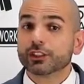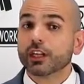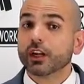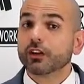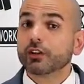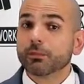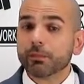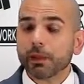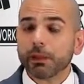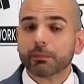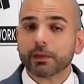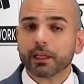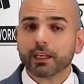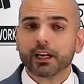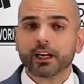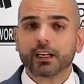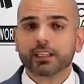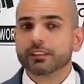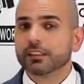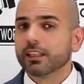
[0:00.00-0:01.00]
Now remember,
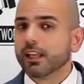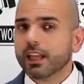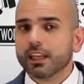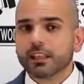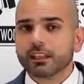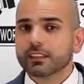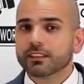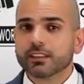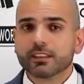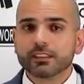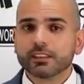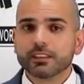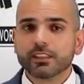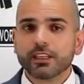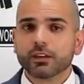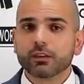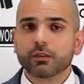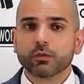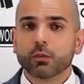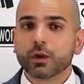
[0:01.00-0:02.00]
guys, this isn't
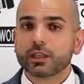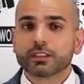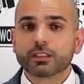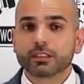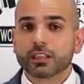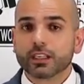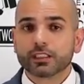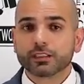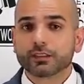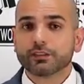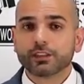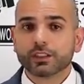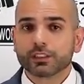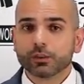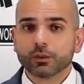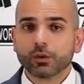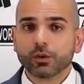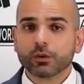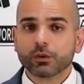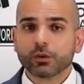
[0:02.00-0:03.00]
a
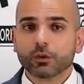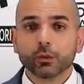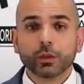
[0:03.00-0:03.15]
one-size-fits-all.